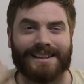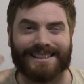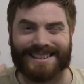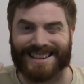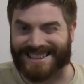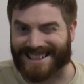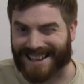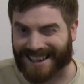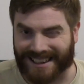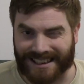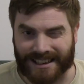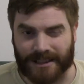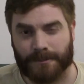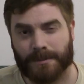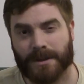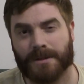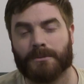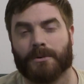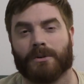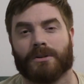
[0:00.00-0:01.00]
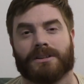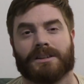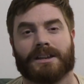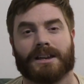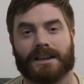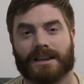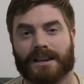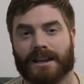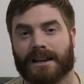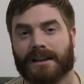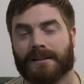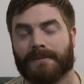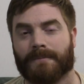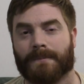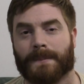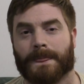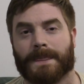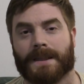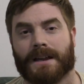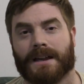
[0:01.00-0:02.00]
There's that little bit more thinking,
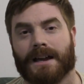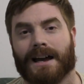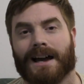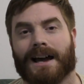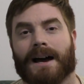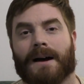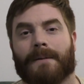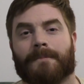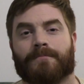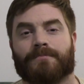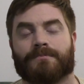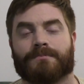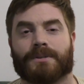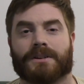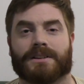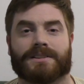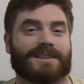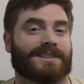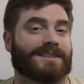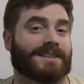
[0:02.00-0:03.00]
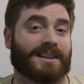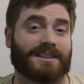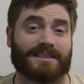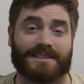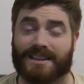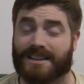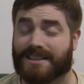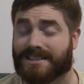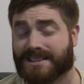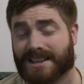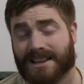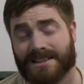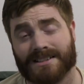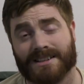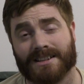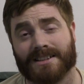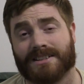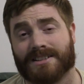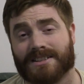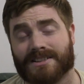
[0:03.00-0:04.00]
but as I say, the
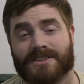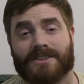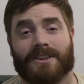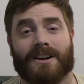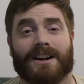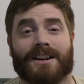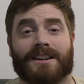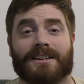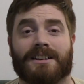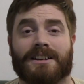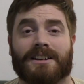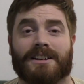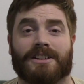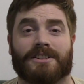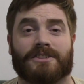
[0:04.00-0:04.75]
aesthetic and design